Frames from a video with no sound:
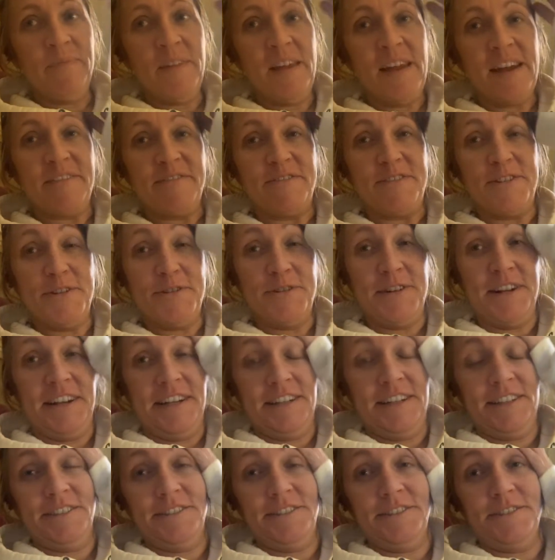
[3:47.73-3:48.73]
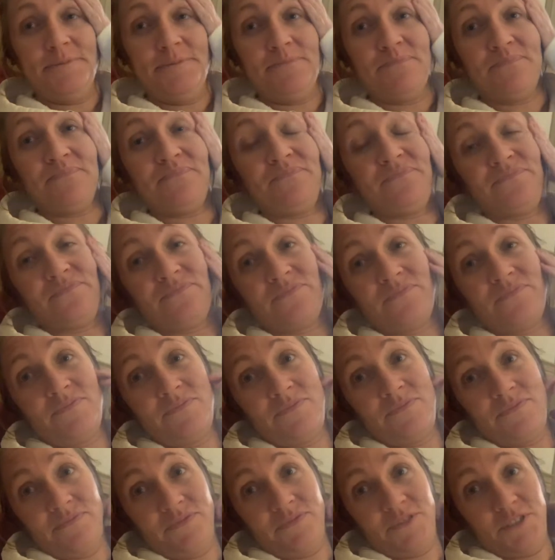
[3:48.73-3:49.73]
I have 2 days.
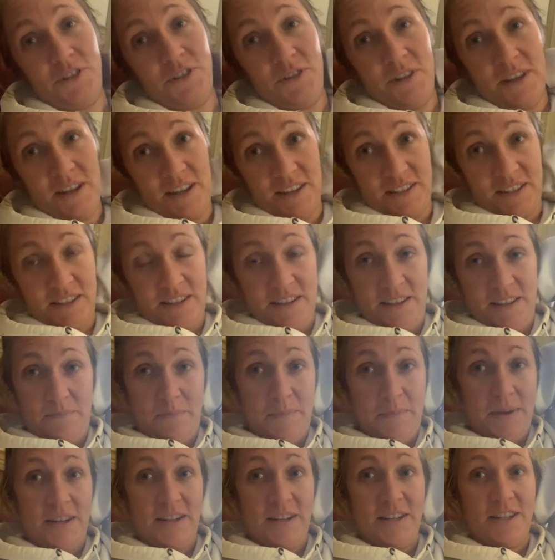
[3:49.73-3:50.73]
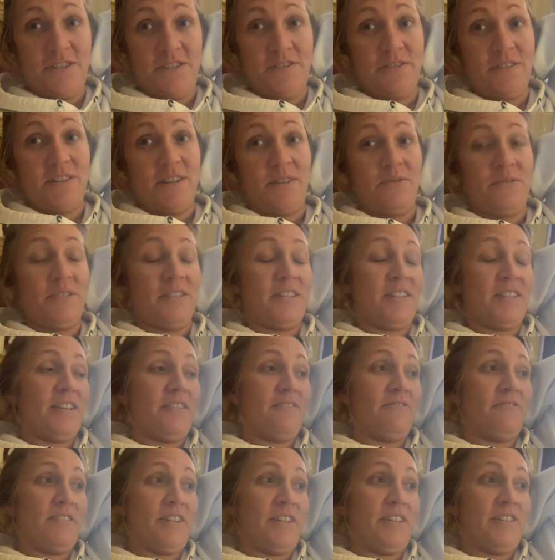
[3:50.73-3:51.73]
2 days. And then Monday, Tuesday, Wednesday, I
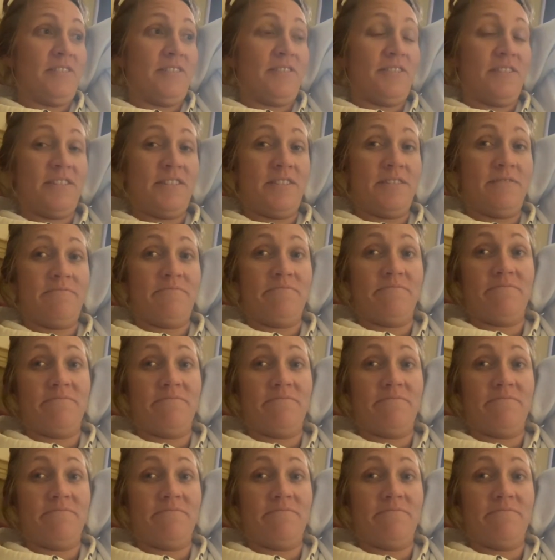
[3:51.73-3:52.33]
have finals.